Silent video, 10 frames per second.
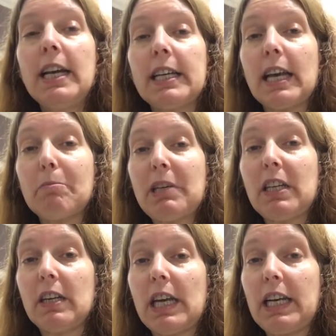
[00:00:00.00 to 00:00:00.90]
Can be
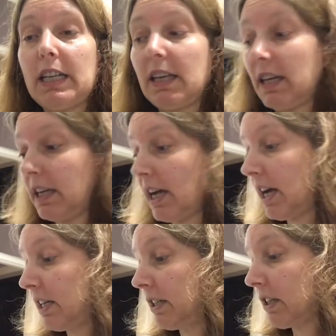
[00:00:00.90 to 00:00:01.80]
done anything.
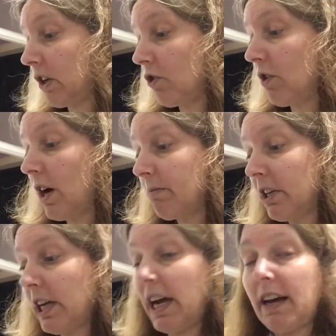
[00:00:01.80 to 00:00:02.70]
And so I'm going to
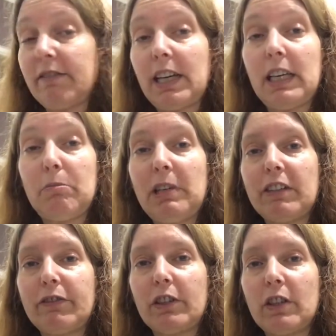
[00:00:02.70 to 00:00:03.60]
have a meal
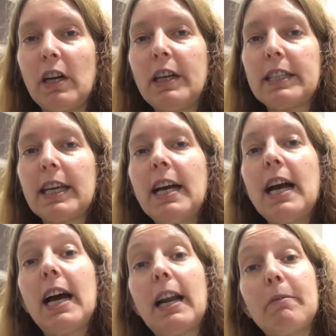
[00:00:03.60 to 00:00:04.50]
for tonight,
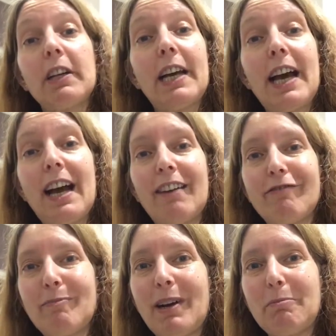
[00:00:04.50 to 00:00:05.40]
and I'm going to have
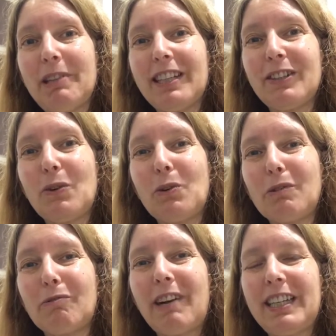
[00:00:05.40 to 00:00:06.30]
my meal all
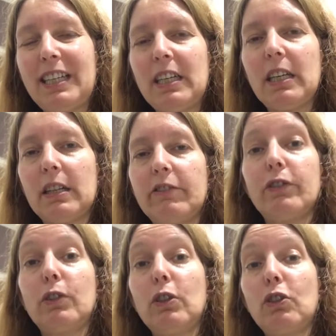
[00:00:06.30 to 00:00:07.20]
ready
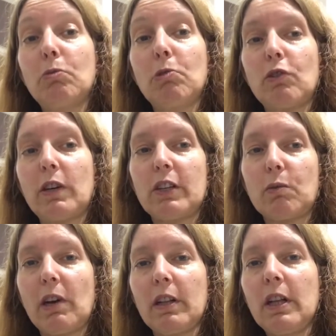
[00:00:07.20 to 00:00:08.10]
for tomorrow as
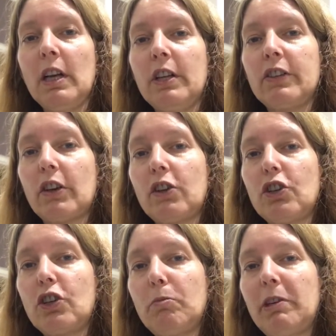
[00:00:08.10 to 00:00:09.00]
well. So it
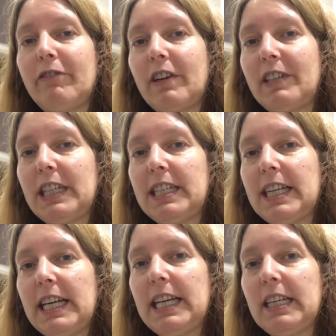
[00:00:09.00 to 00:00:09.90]
should be very
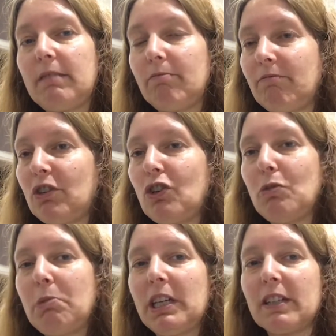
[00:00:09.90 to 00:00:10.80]
easy, 2
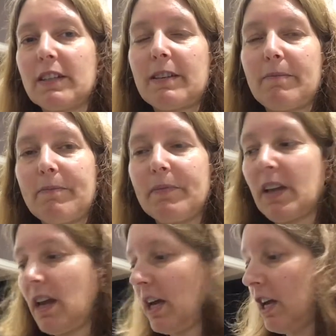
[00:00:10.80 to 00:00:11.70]
meals.
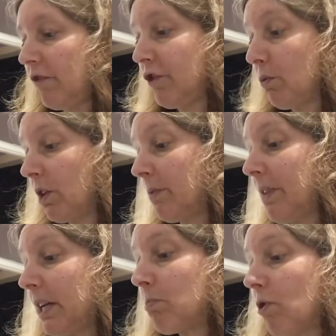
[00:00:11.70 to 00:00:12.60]
If you want to
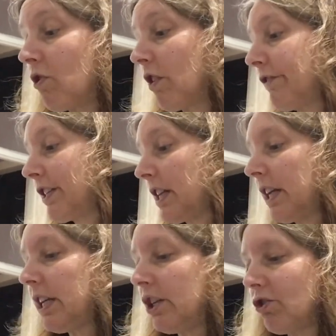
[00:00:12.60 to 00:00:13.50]
make more, obviously
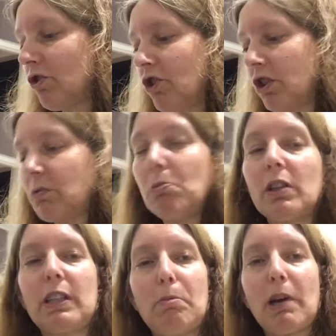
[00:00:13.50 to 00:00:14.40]
you just
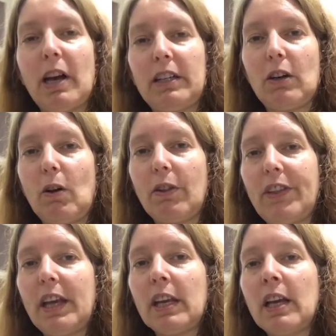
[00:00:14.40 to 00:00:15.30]
multiply the whole
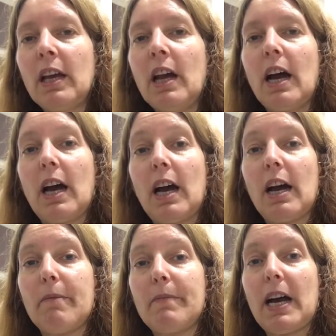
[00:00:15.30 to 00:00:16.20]
thing,
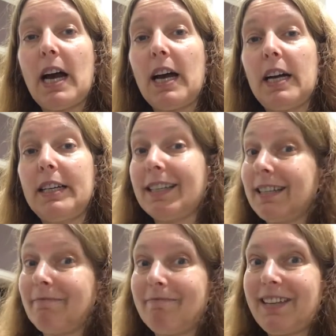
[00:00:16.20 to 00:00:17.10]
and
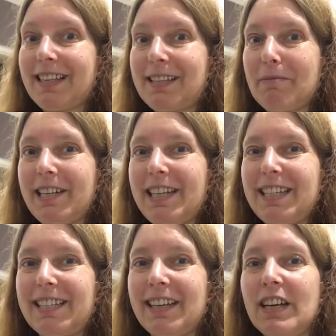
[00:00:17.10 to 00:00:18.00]
that's about
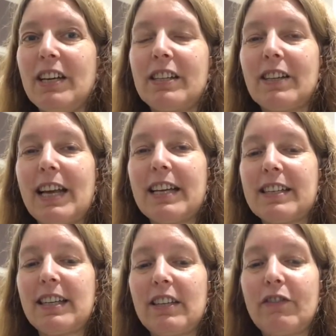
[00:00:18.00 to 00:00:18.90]
it. So that's
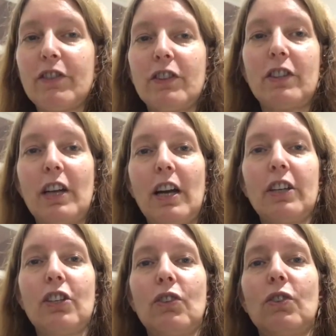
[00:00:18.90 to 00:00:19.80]
it for
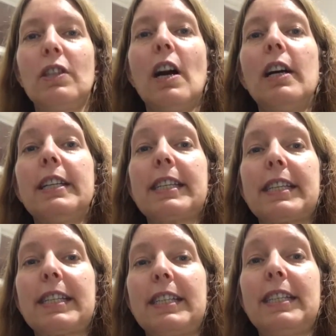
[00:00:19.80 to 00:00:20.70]

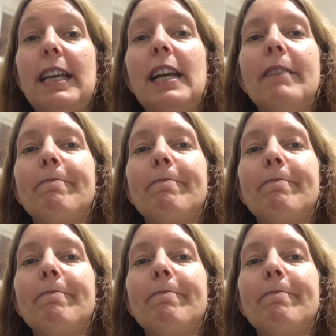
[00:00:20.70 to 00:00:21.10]
tonight's dinner.